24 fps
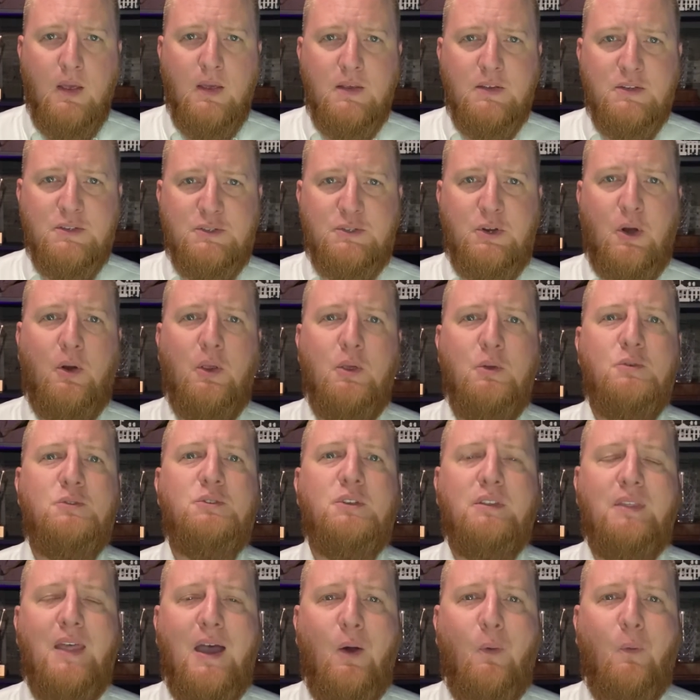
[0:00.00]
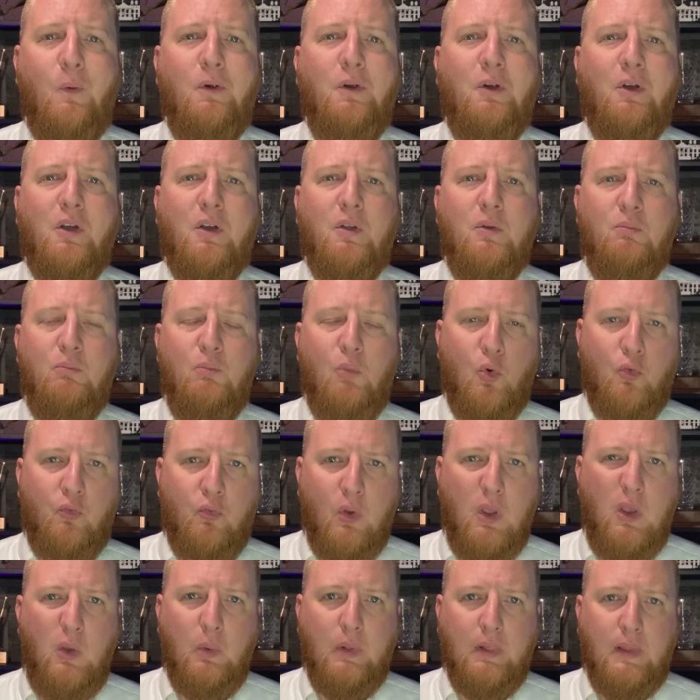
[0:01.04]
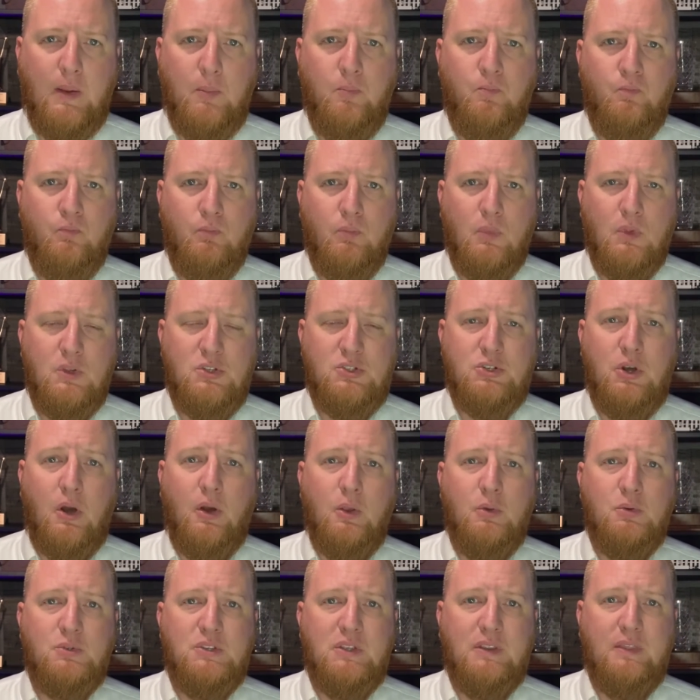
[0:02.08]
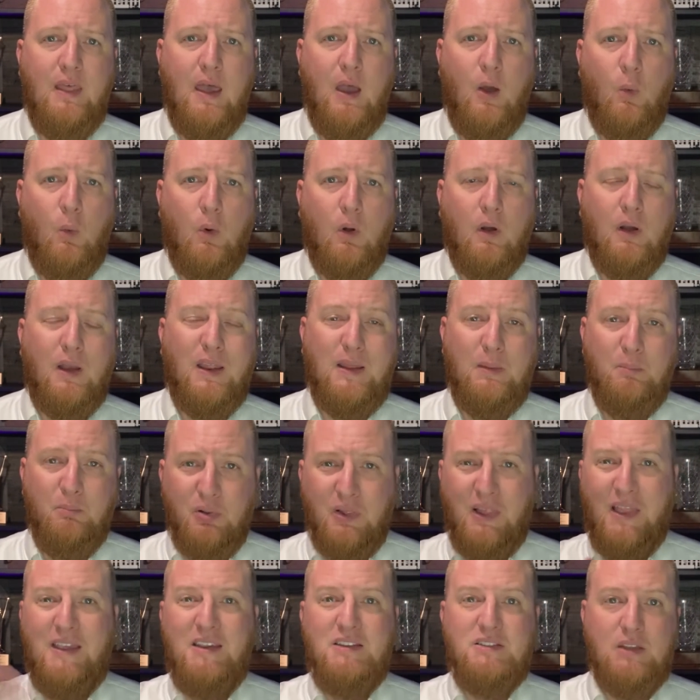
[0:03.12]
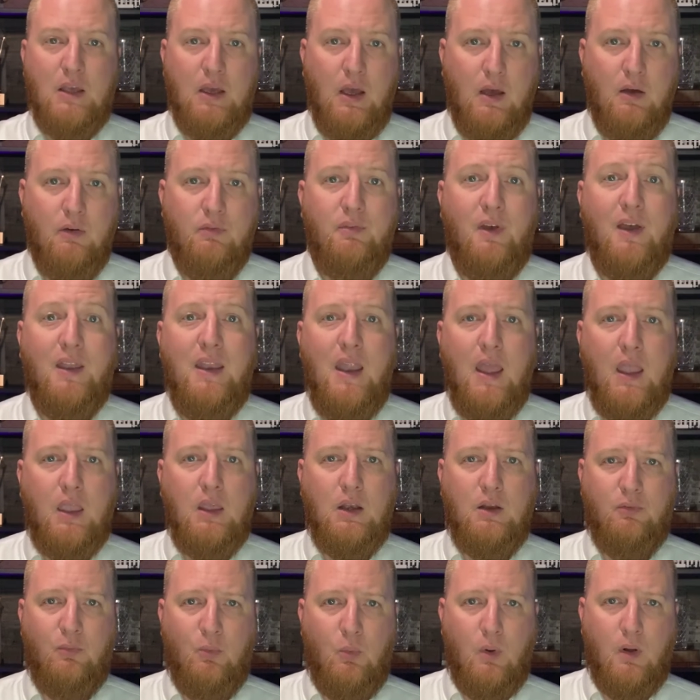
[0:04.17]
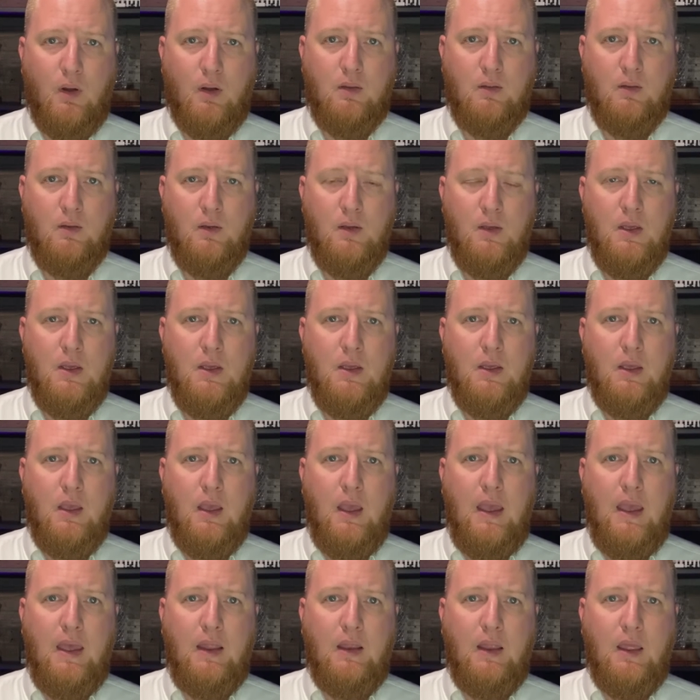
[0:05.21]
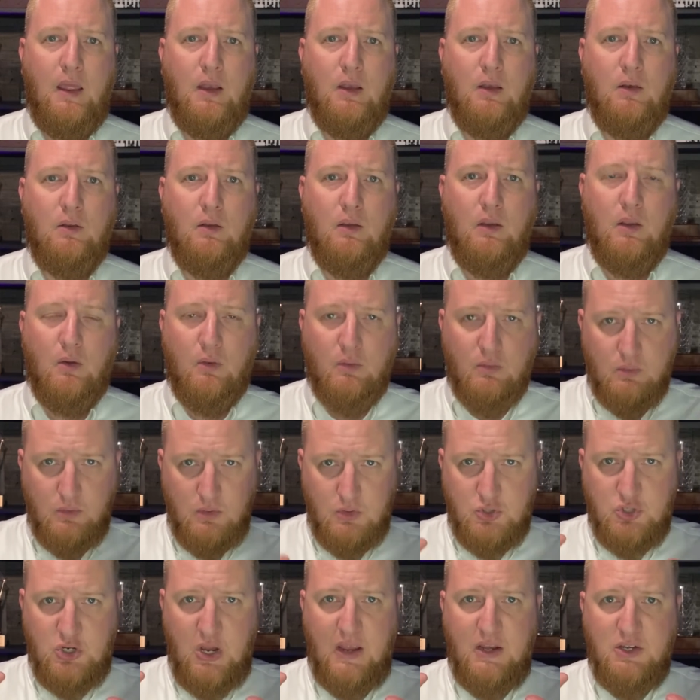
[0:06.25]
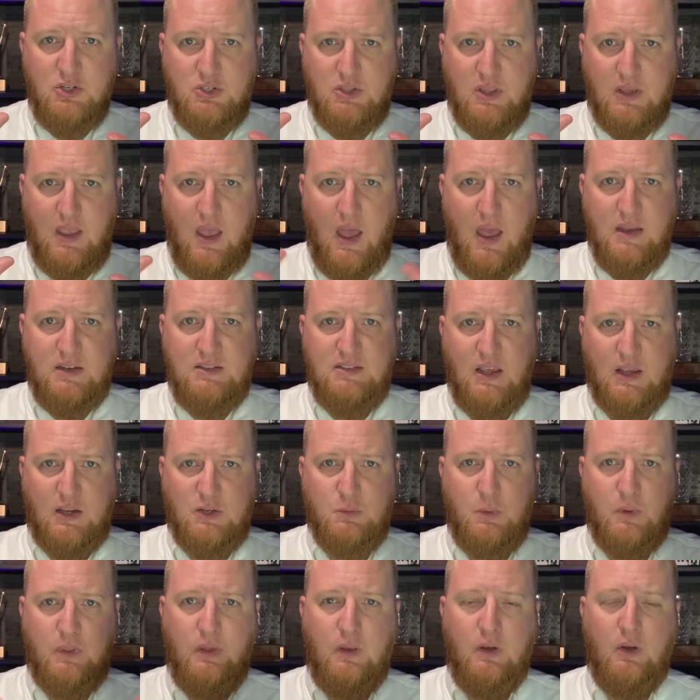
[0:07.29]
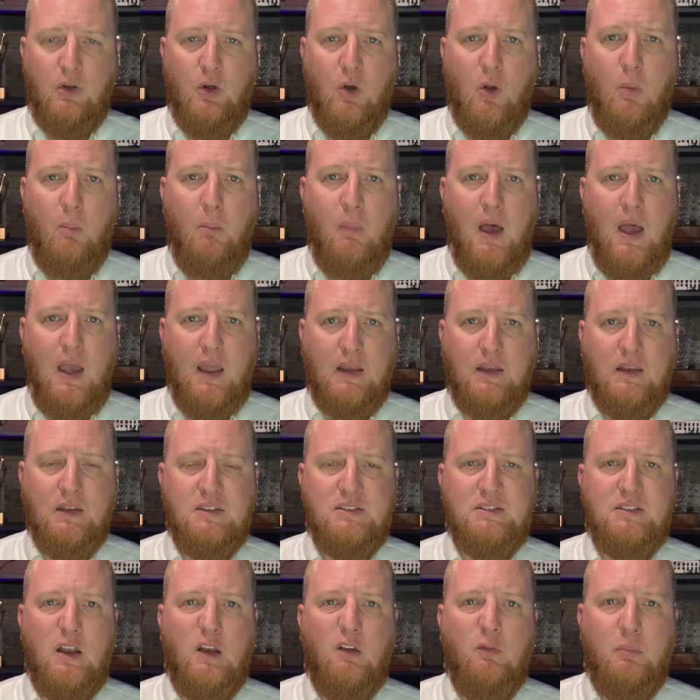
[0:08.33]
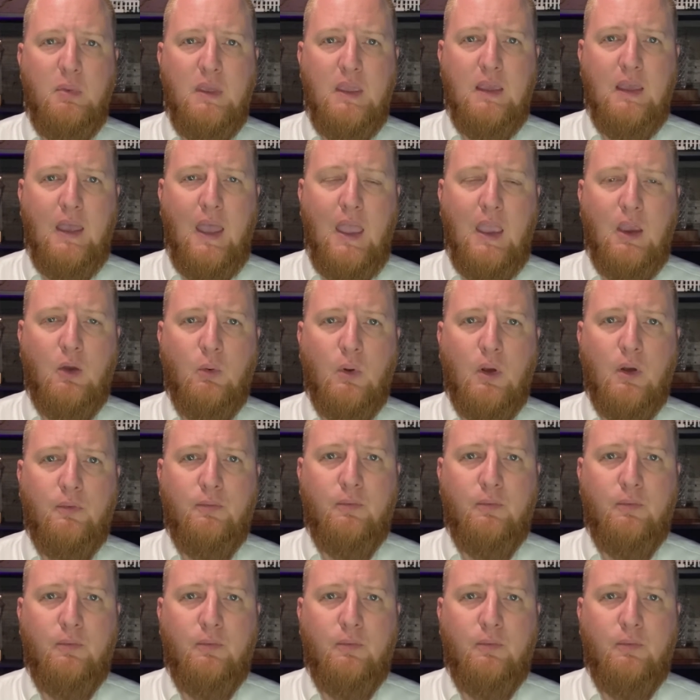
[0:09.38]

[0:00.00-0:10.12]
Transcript: start using that word more frequently. Start using that word in place of a negative word, and change the context within your own mind. Instead of being angry or